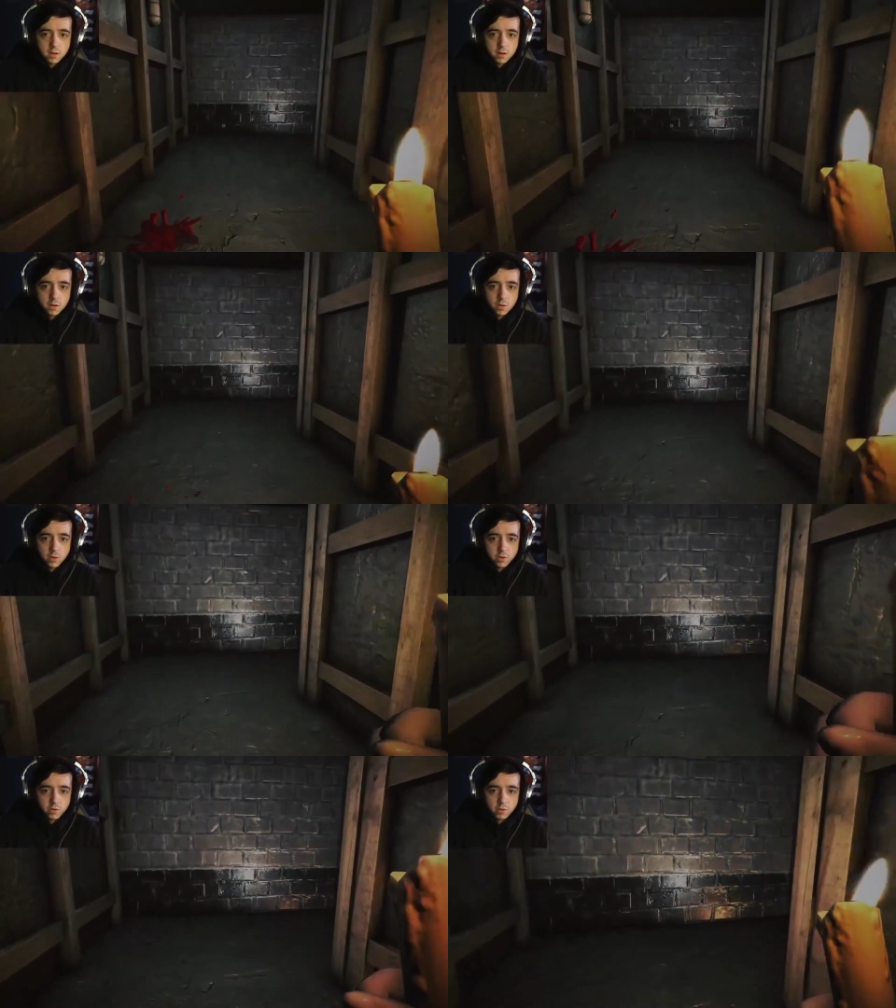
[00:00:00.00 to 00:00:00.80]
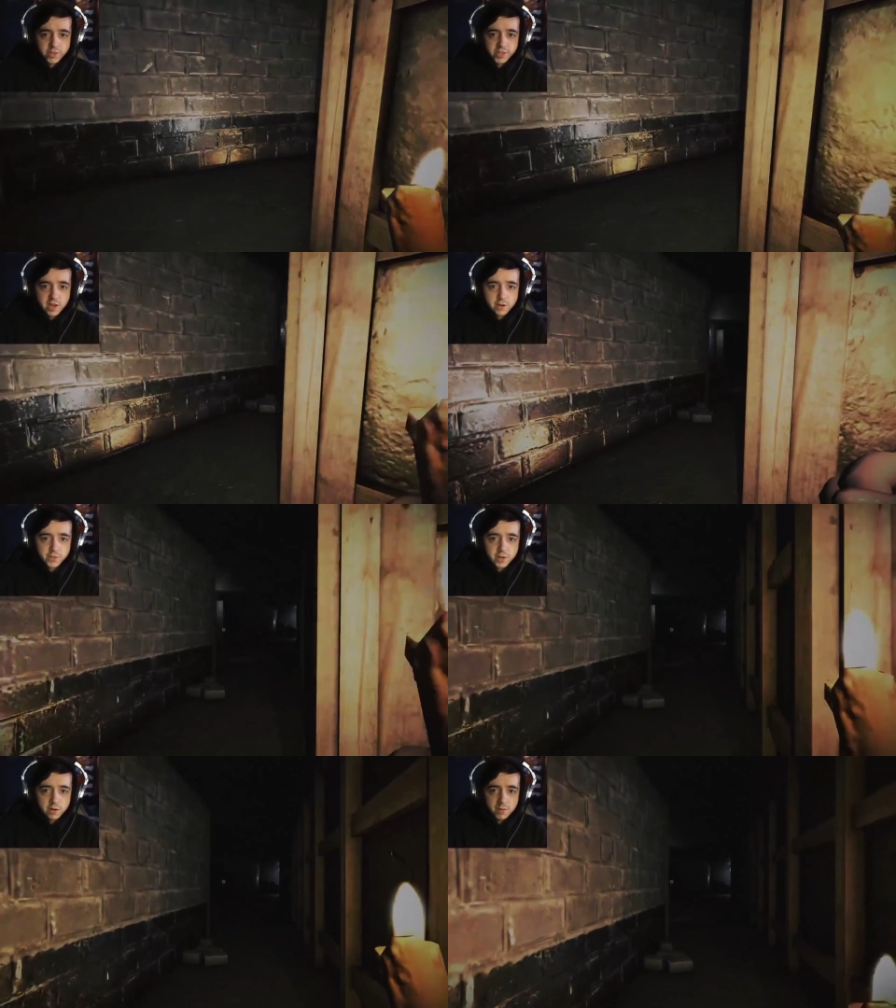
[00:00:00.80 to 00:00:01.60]
Were there always candles
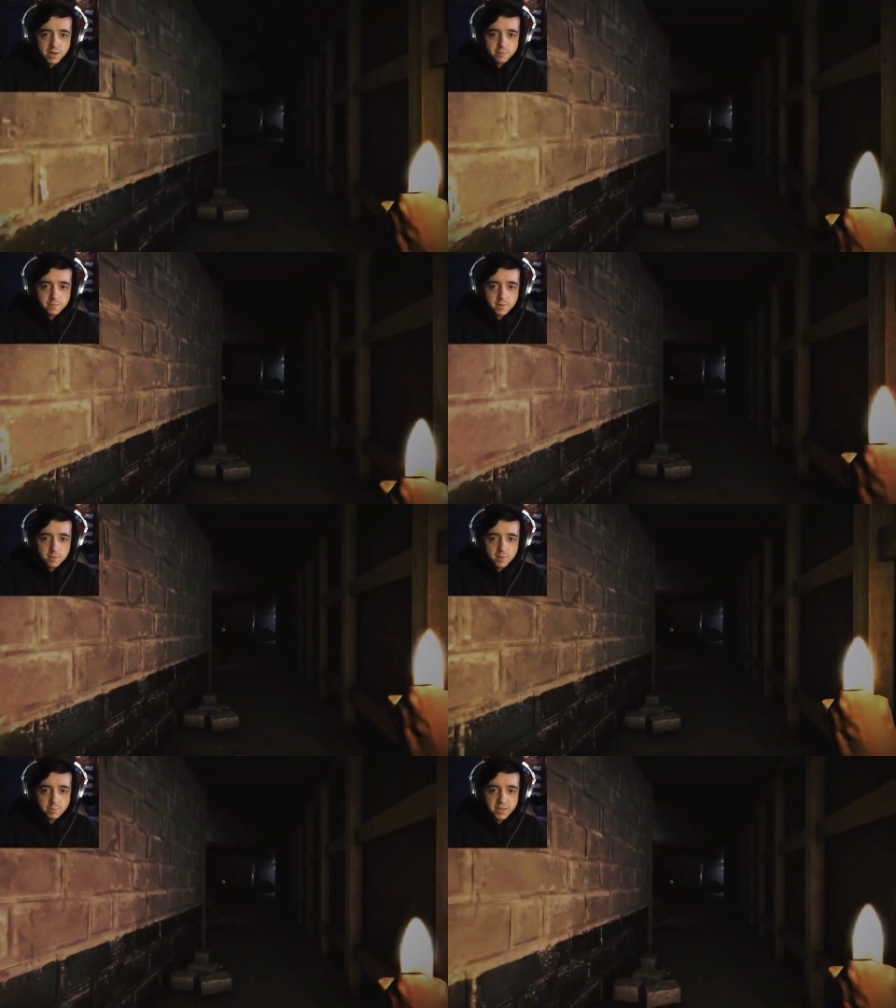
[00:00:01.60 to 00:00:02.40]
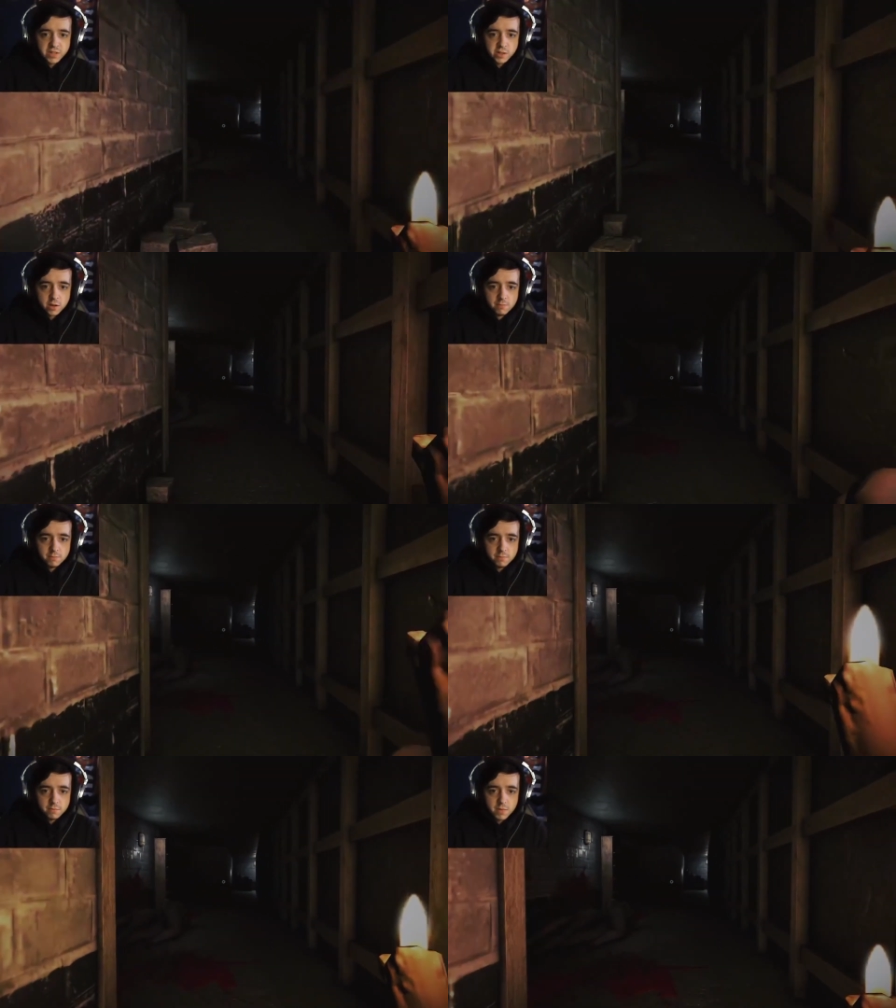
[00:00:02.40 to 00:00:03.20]
here? Am I, am I big dumb?
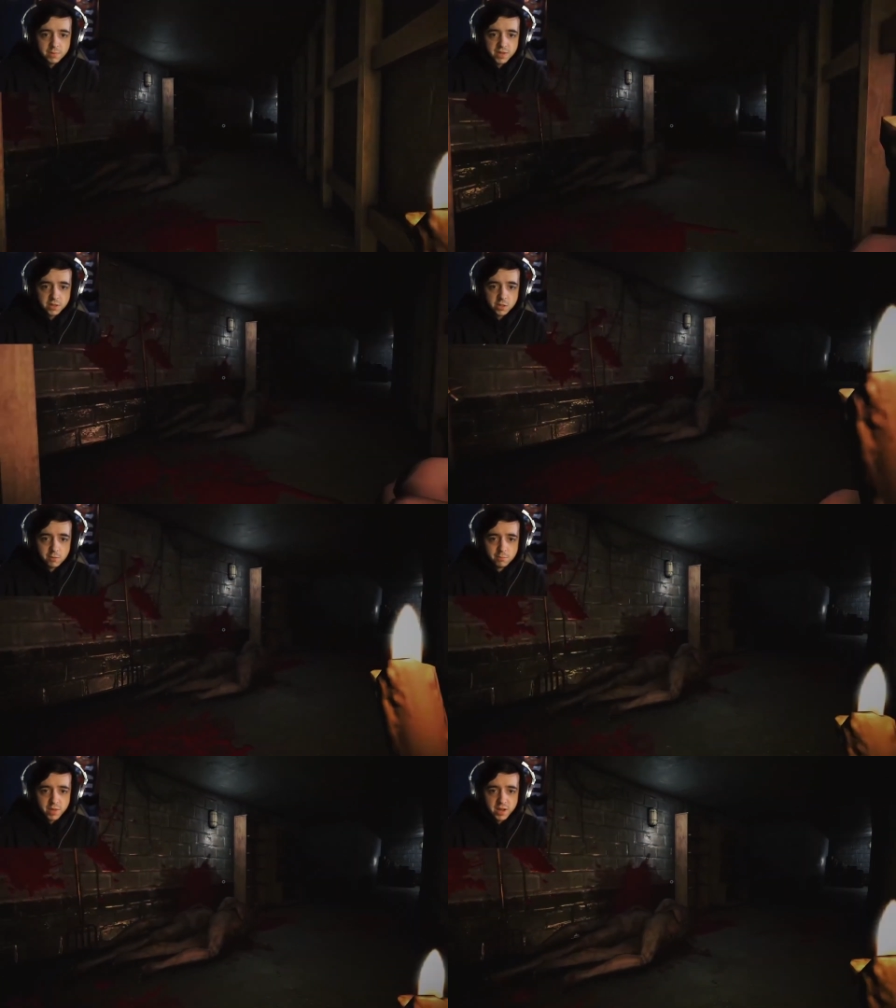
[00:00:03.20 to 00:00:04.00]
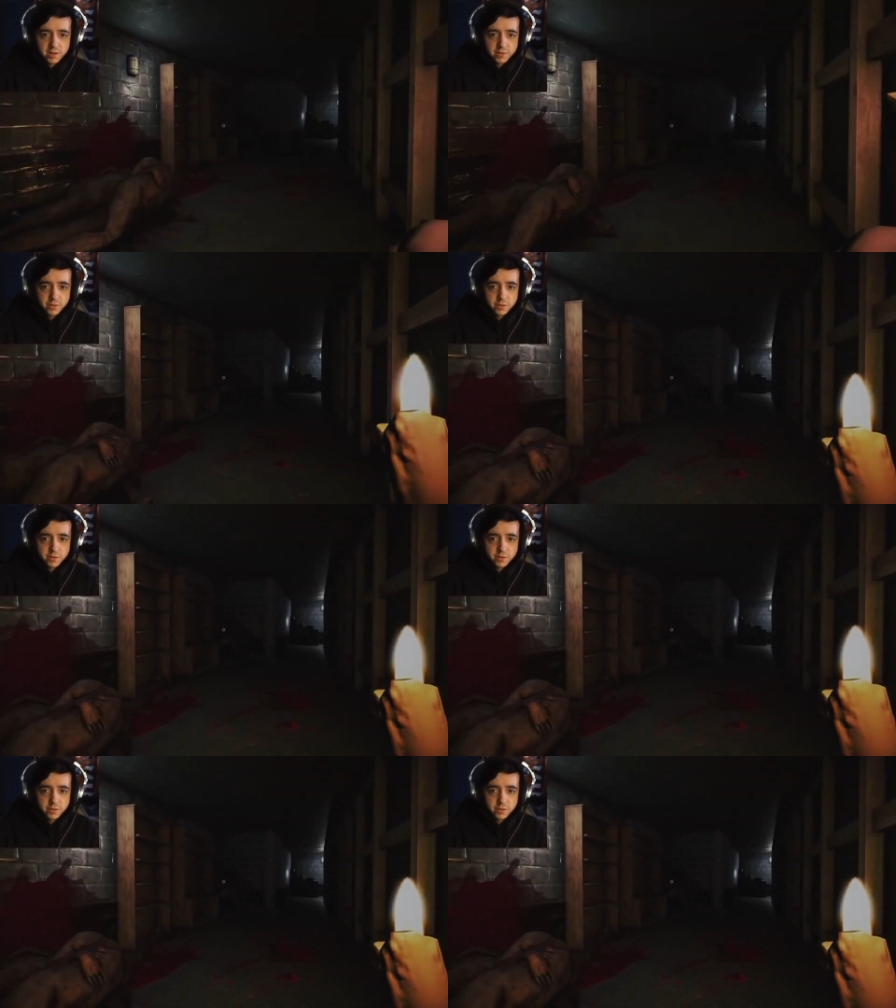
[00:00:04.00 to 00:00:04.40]
My big dumb pants?